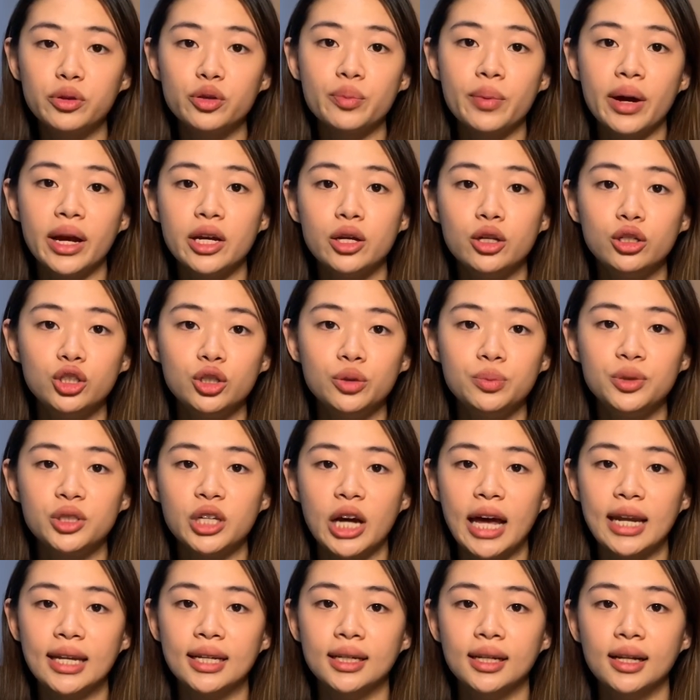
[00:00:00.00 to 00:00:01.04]
to my YouTube
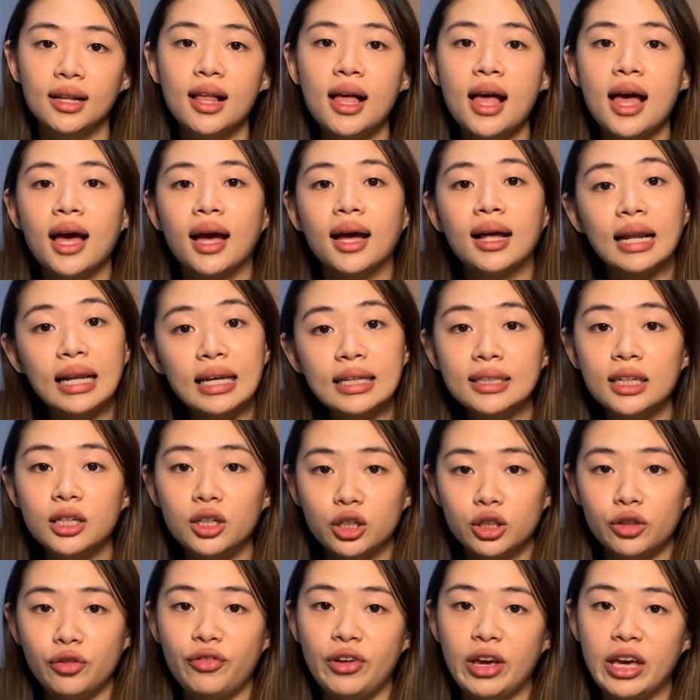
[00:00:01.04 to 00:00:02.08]
channel click the
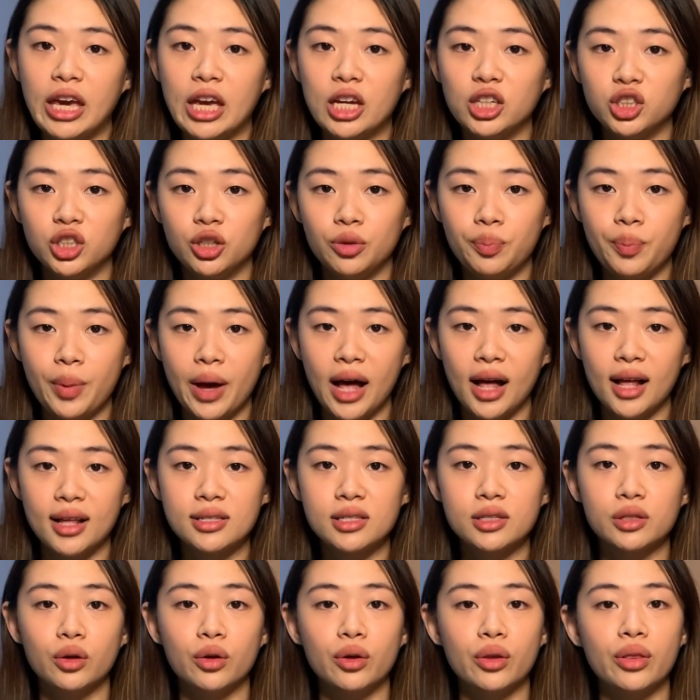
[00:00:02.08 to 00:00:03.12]
notification bell
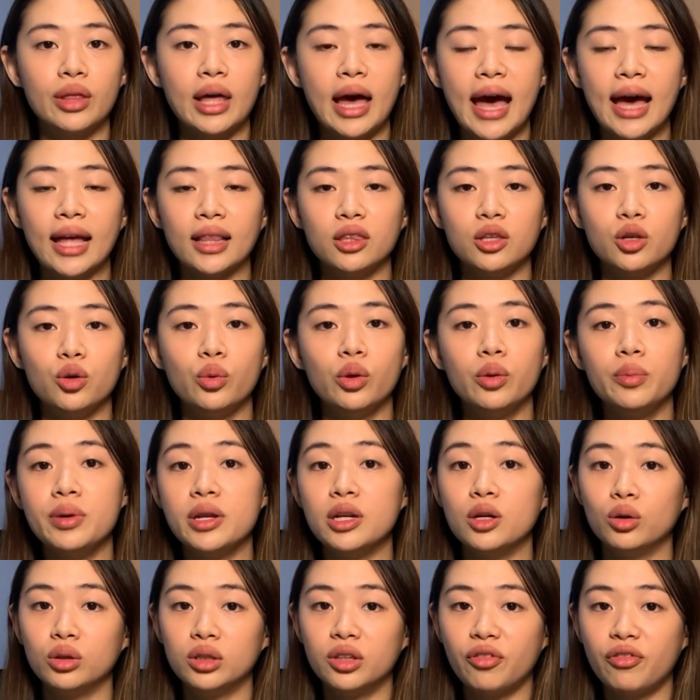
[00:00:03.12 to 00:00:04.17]
so that you will be
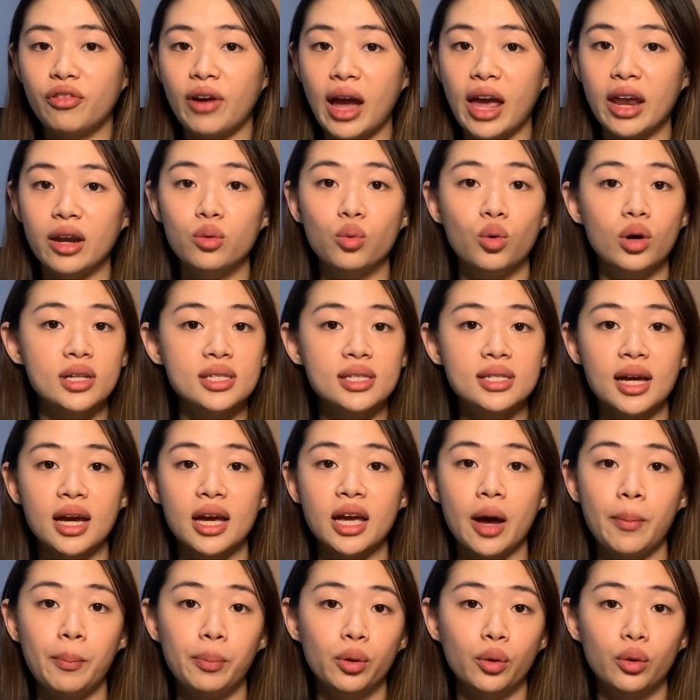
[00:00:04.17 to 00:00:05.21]
notified once I
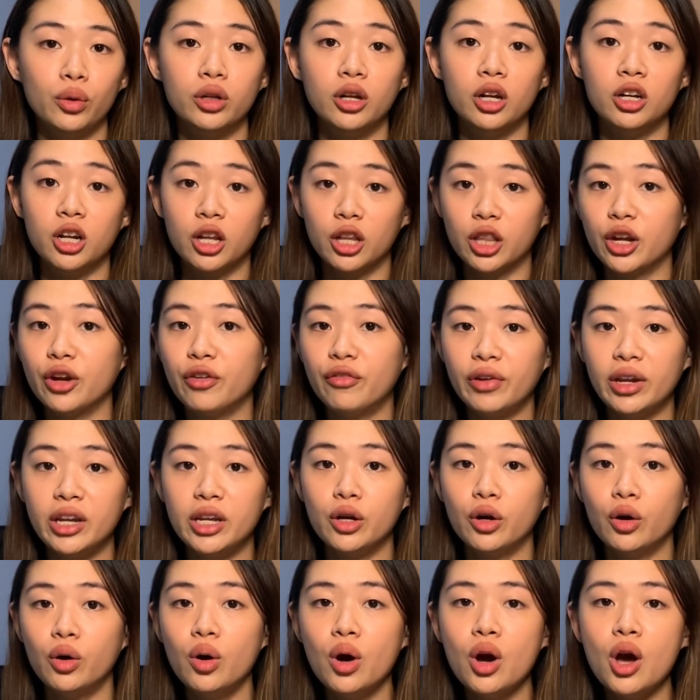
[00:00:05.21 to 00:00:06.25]
upload another
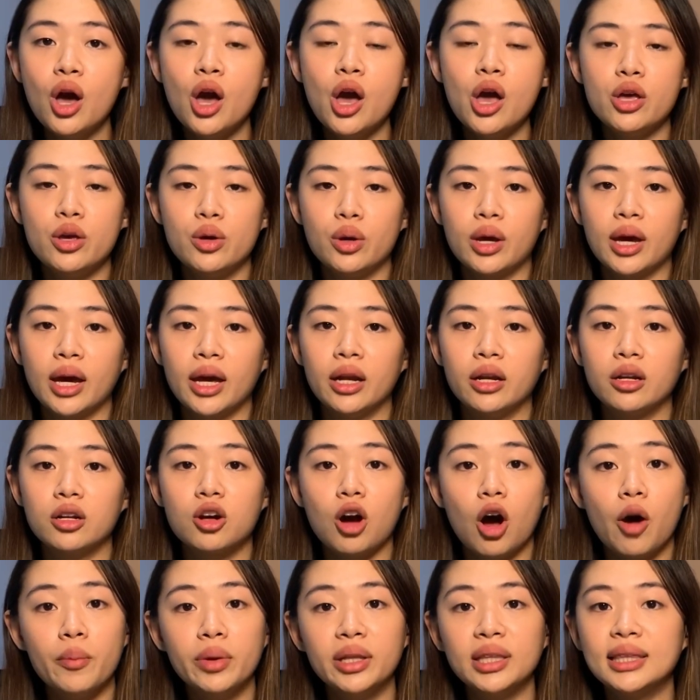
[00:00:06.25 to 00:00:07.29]
video. You can
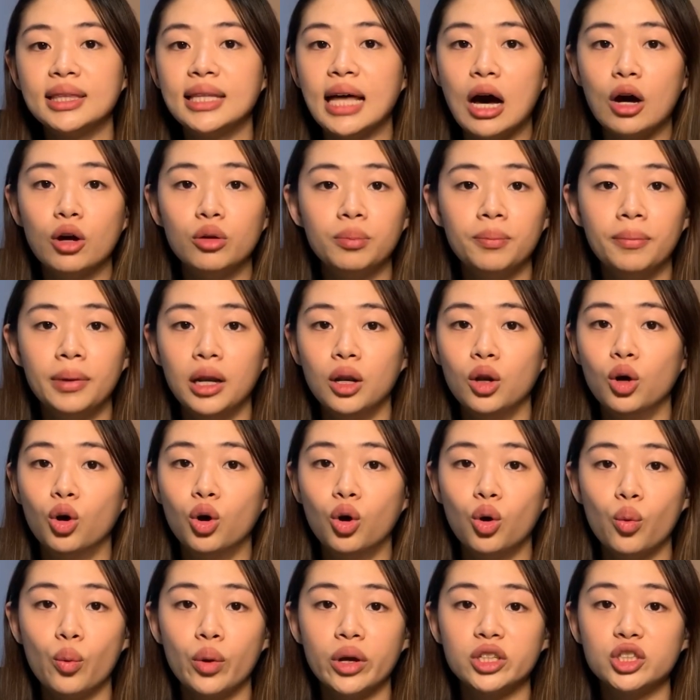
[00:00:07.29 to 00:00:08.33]
comment down
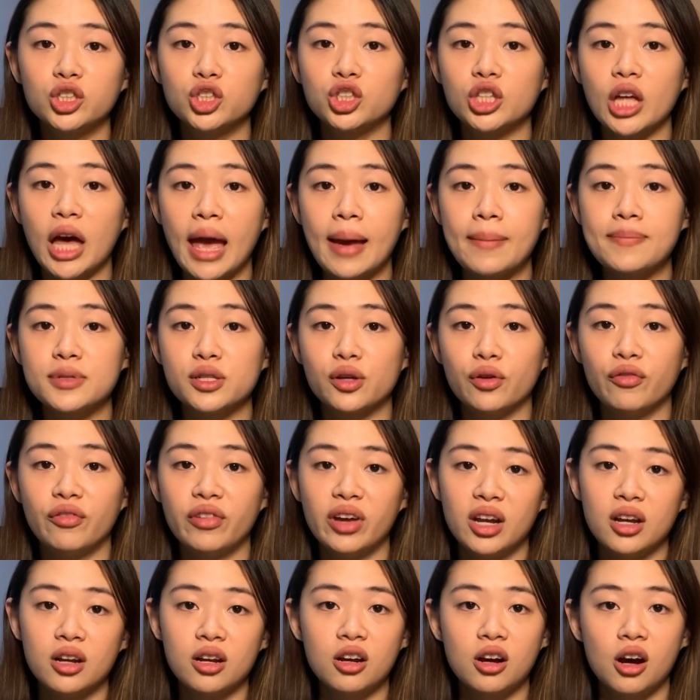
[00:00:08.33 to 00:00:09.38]
below which types of
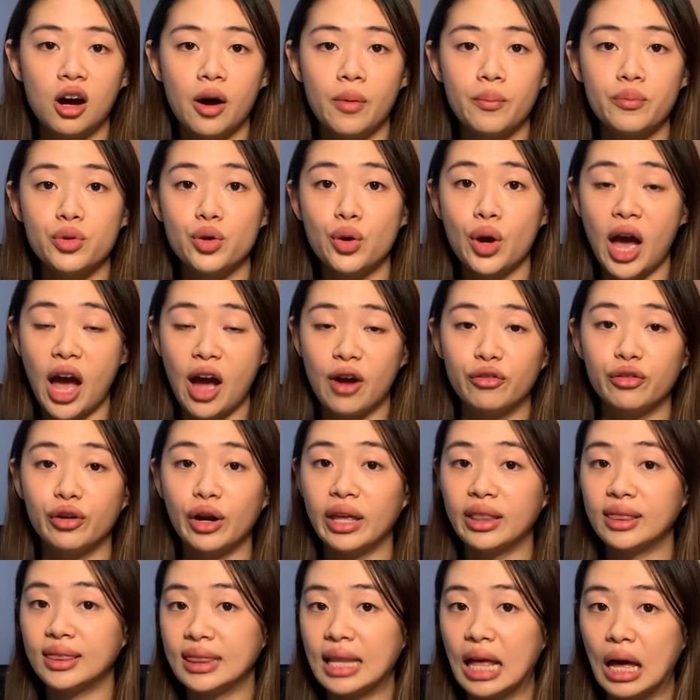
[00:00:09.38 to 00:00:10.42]
income you have
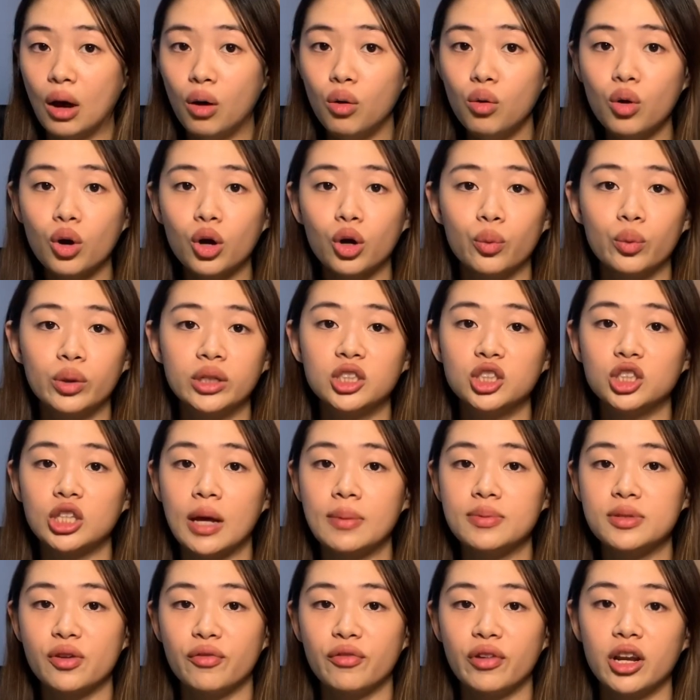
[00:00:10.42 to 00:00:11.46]
right now or which
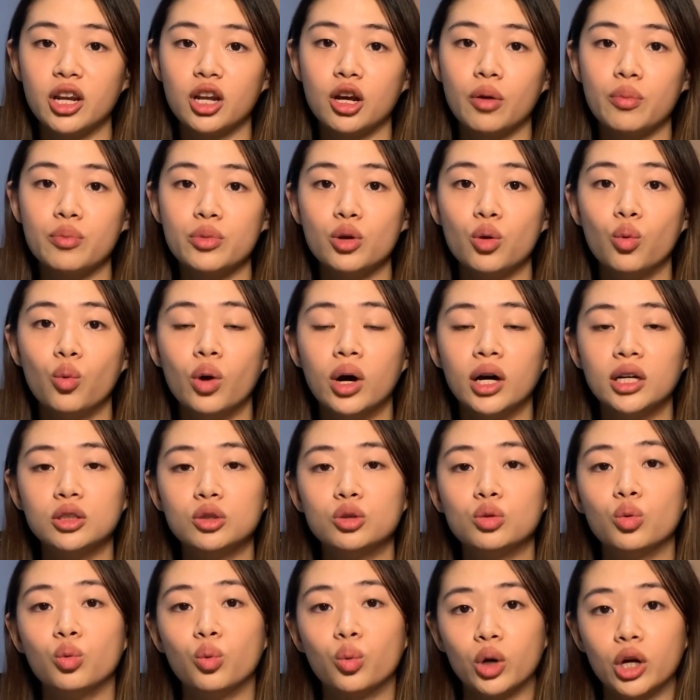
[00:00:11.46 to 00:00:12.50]
types of income you want
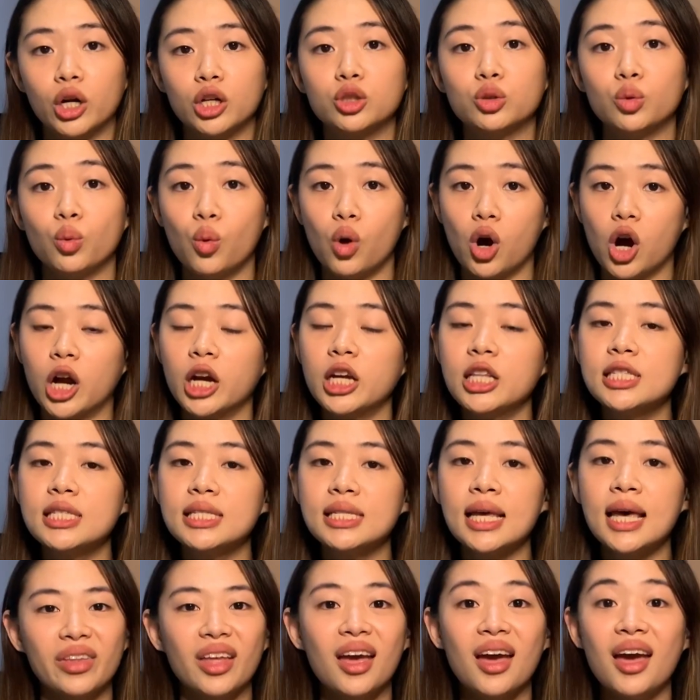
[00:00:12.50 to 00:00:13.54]
to work towards.
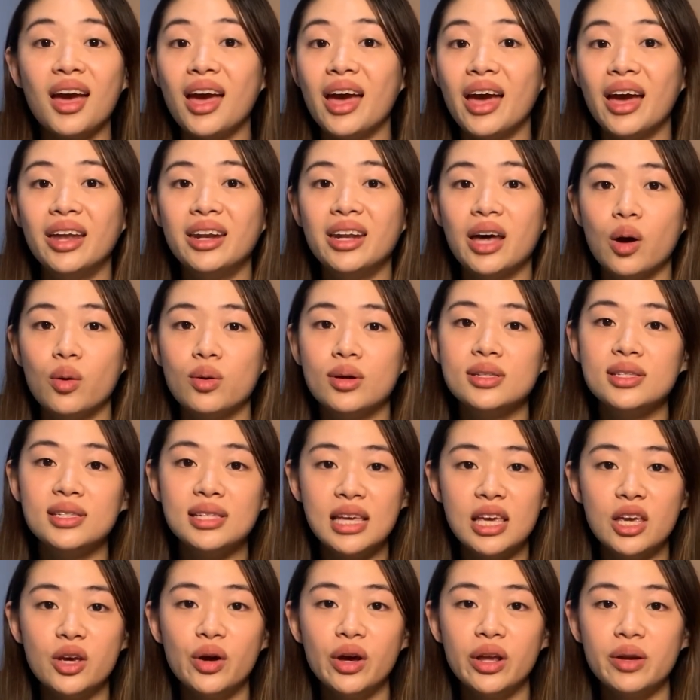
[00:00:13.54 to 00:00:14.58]
And I will see
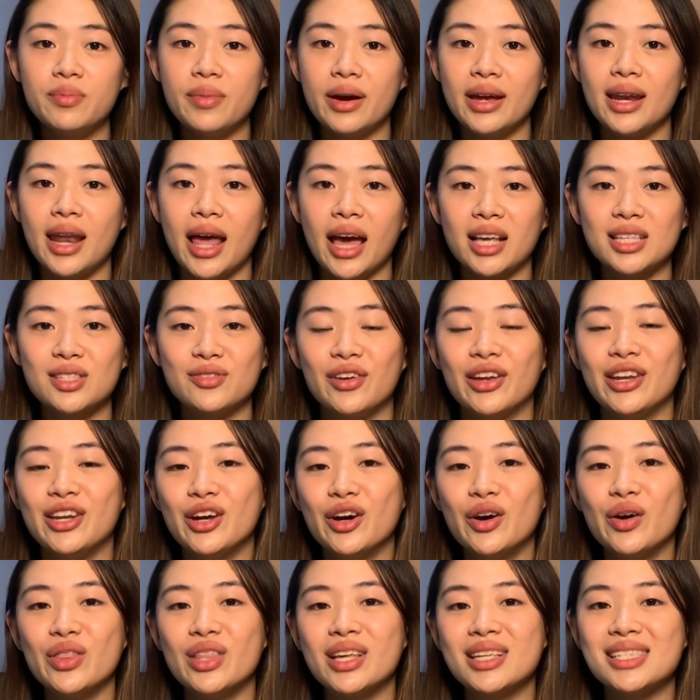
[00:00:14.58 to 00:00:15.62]
you in my next
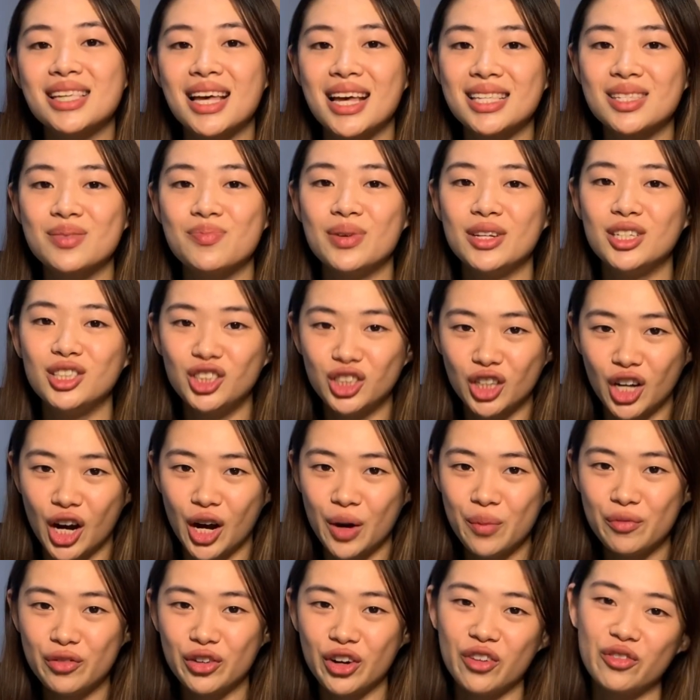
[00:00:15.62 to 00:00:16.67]
video. This has been
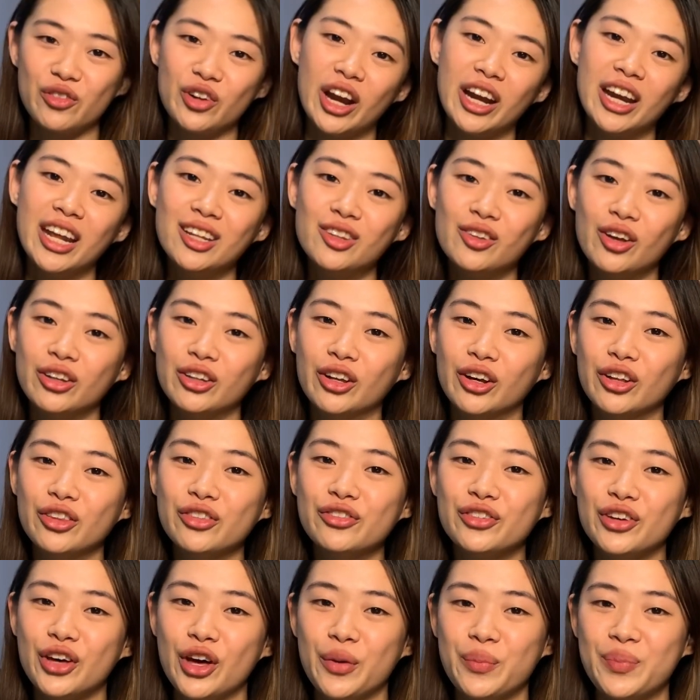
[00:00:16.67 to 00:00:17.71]
Charm from Ready to Adult
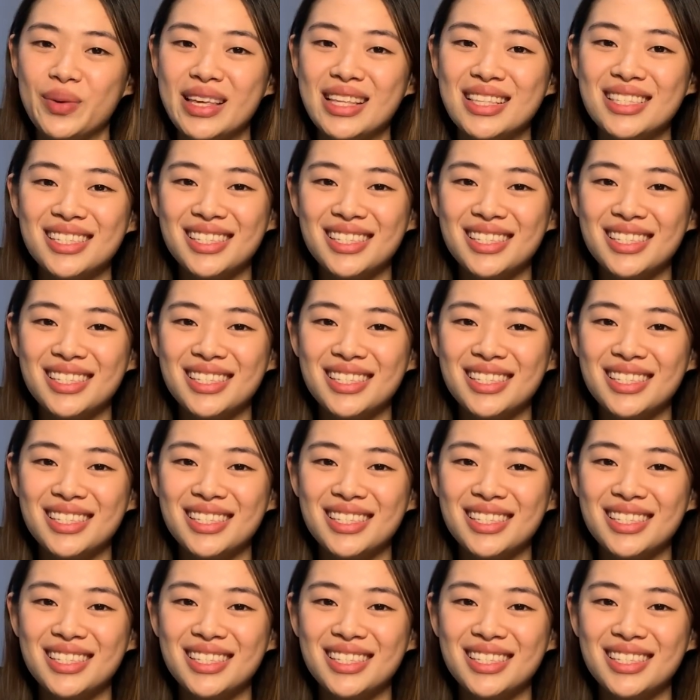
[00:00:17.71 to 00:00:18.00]
Film.